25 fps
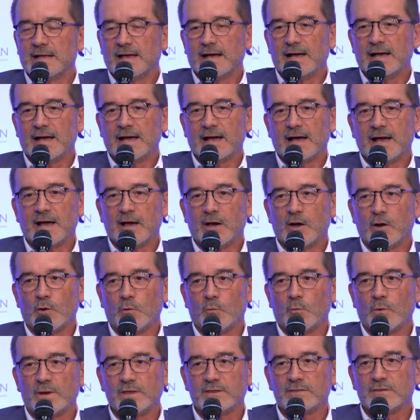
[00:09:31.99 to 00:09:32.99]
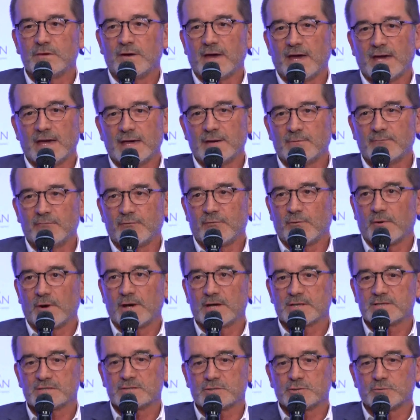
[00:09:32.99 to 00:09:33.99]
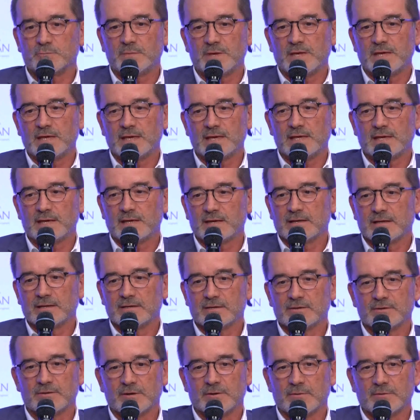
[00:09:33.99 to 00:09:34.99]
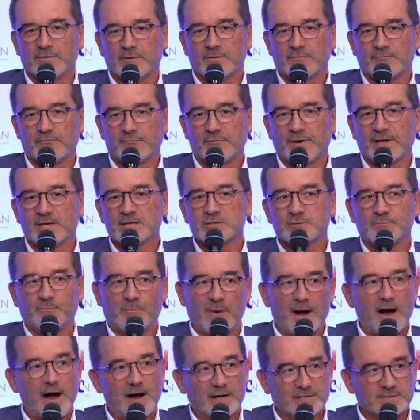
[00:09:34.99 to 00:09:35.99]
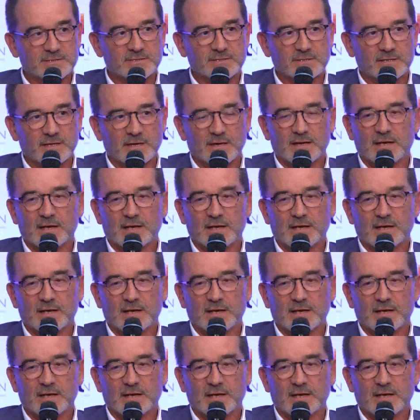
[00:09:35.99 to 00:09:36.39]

uh, with the aim for us to be the, the French part